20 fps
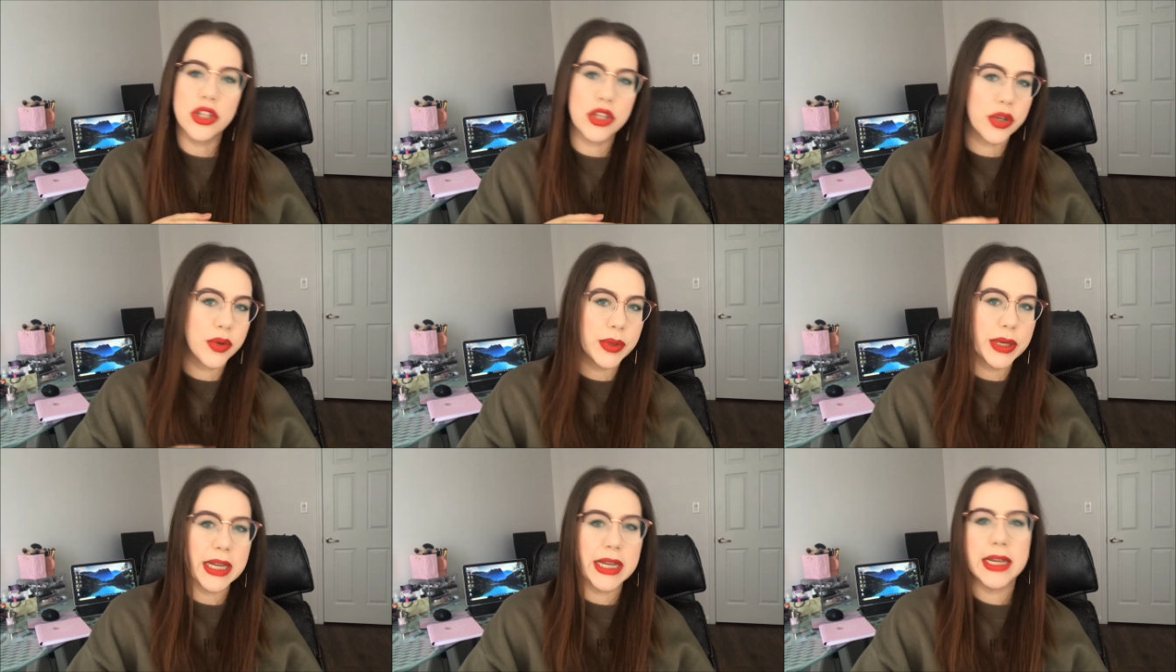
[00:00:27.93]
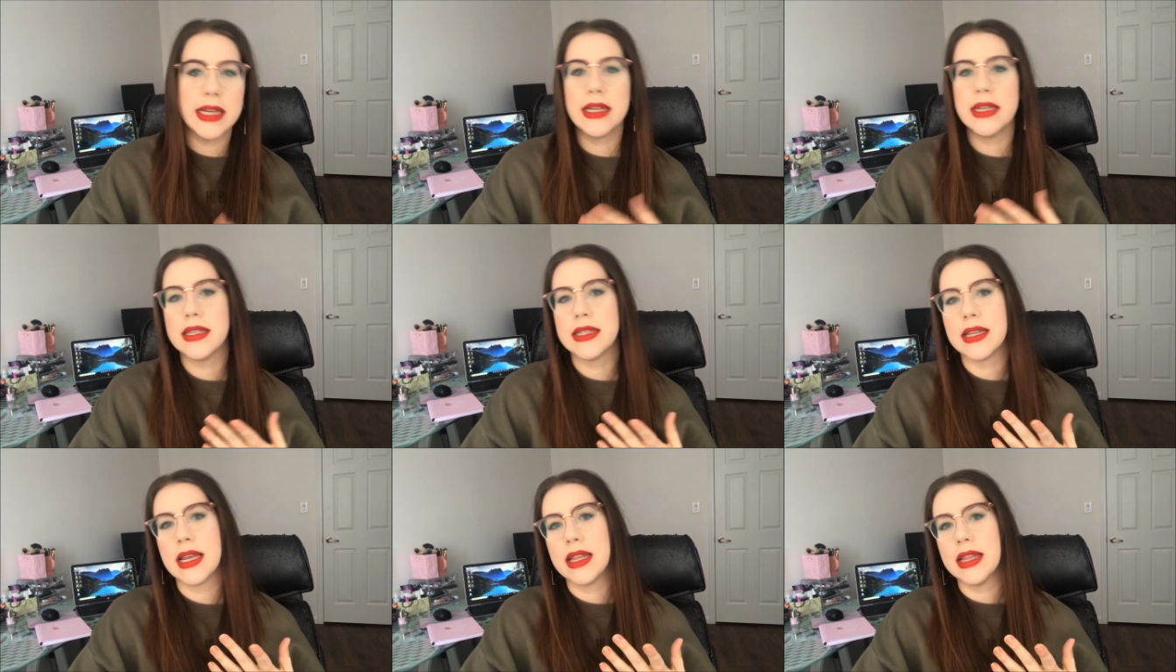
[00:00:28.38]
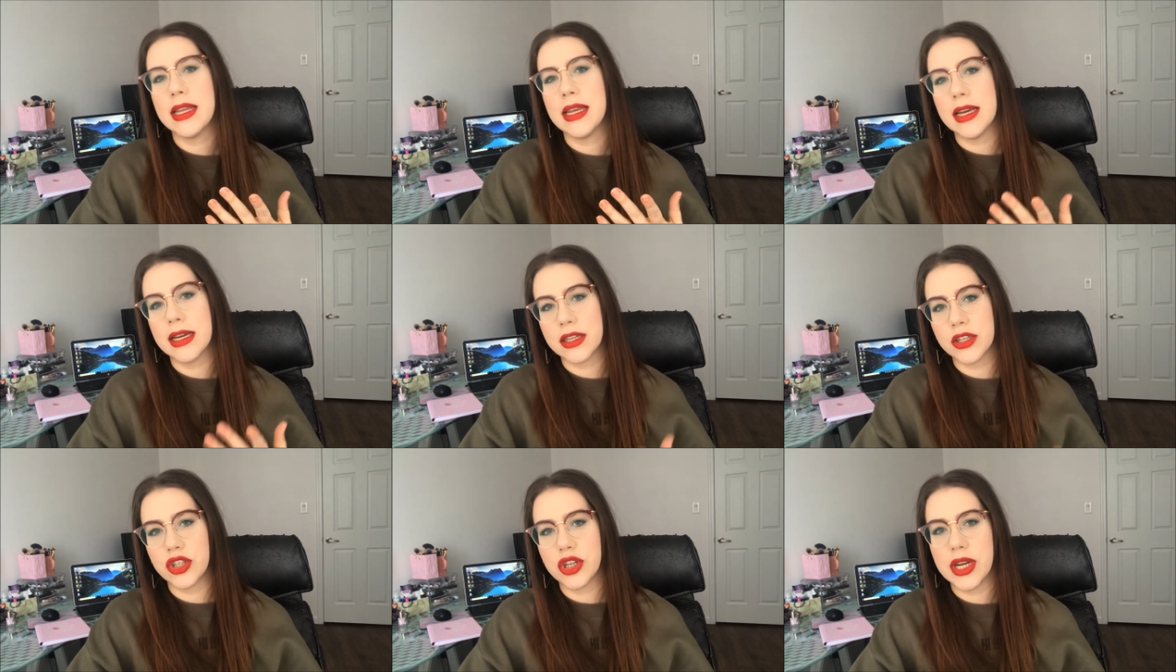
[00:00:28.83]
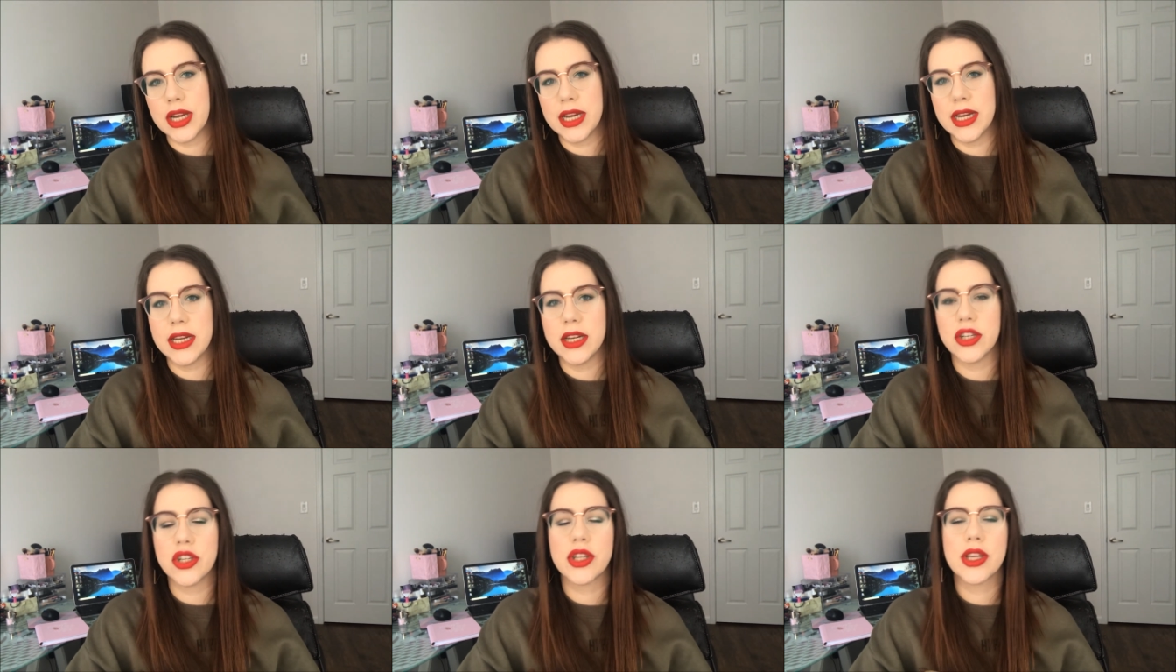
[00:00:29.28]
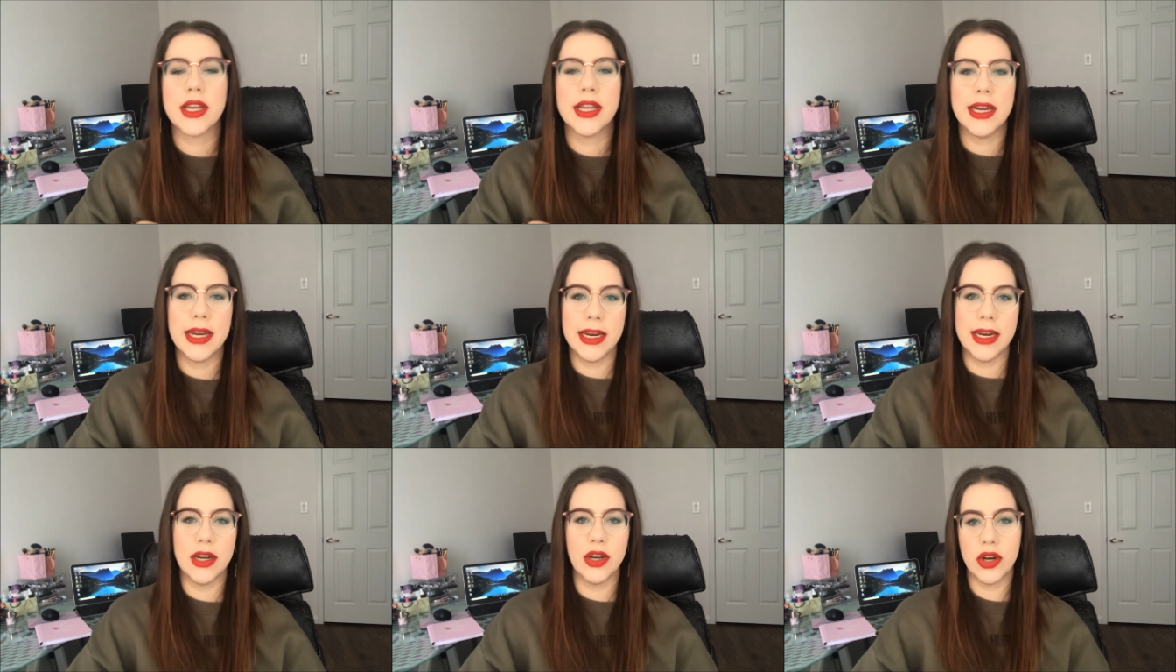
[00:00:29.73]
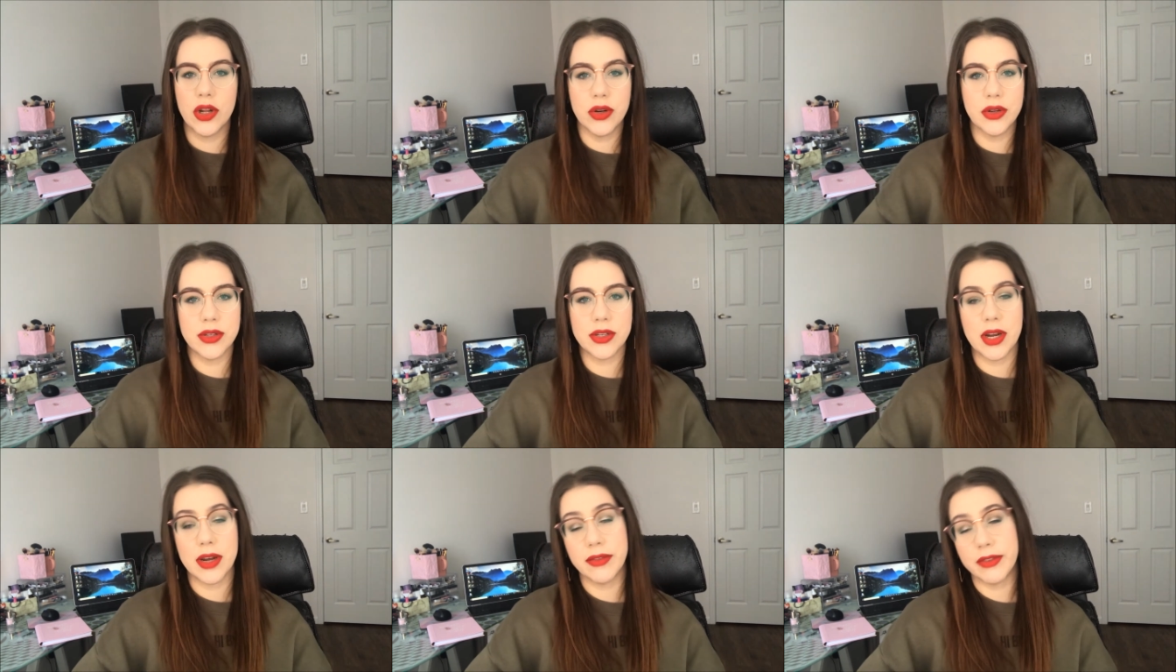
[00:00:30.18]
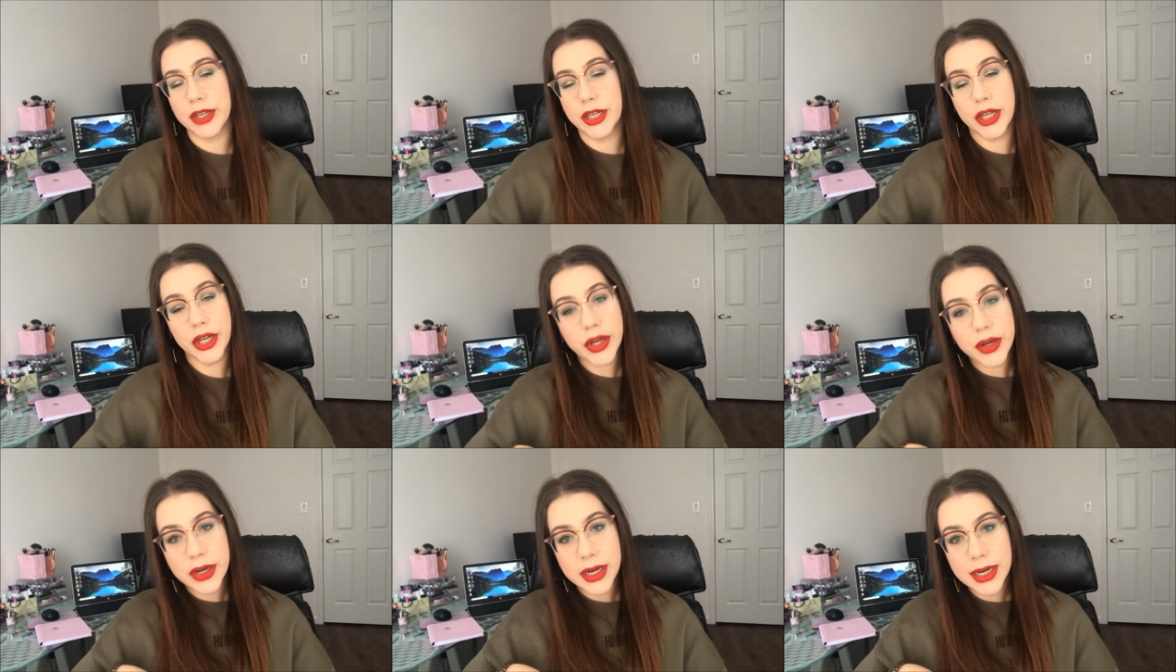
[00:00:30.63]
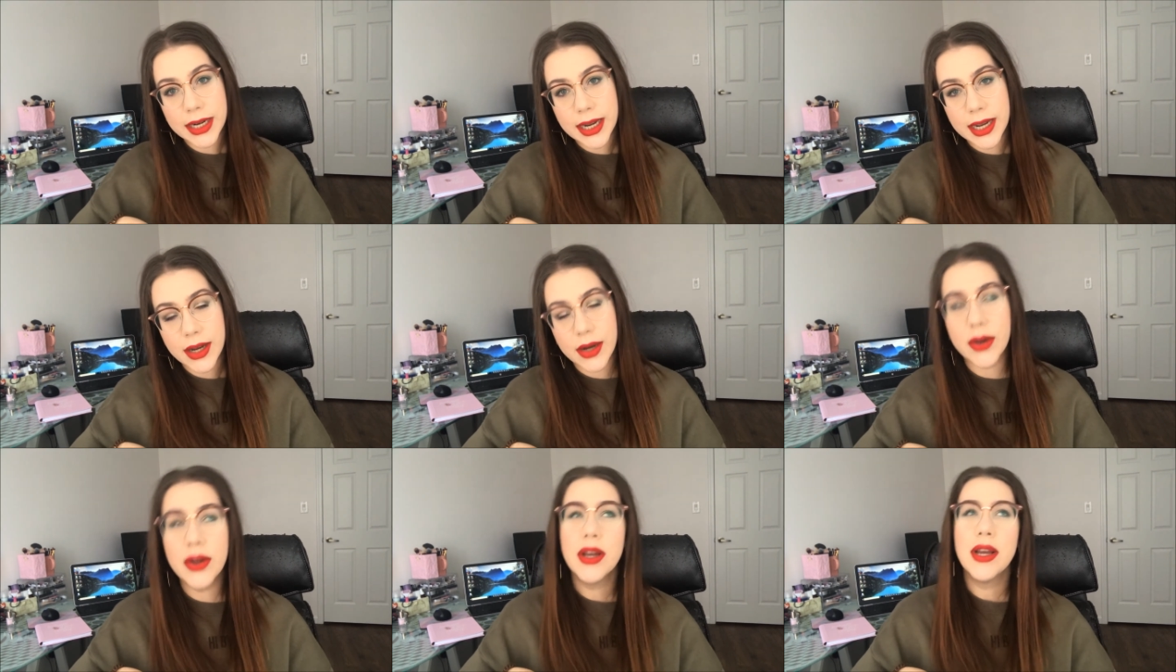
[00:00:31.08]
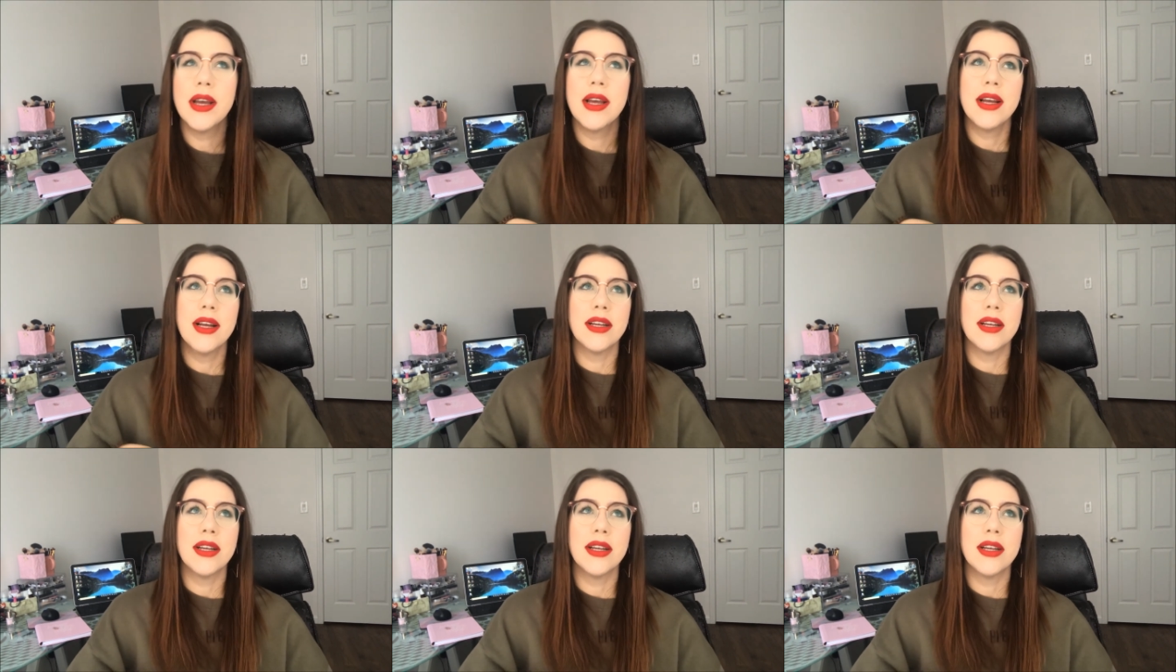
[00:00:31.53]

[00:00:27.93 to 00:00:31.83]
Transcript: duties and the exchange, the Canadian dollar is not very good right now,